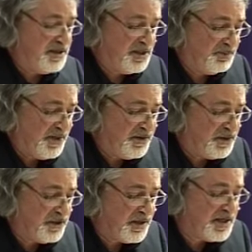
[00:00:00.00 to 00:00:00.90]
by a
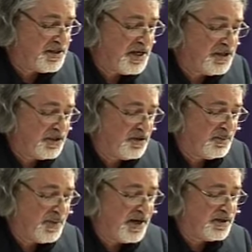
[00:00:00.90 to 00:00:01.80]
spiritualization of
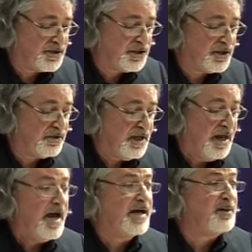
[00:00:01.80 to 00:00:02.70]
the biological
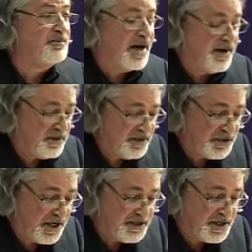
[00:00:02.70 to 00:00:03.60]
and a
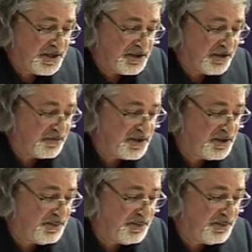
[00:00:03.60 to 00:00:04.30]
biologization of the